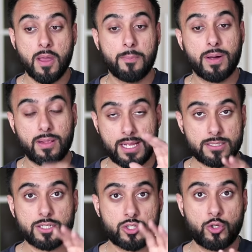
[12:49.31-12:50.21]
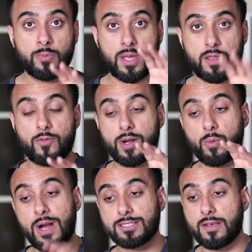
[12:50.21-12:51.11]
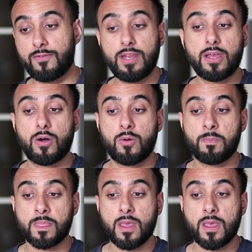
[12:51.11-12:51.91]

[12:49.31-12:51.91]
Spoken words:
But let's assume that you've already watched that video.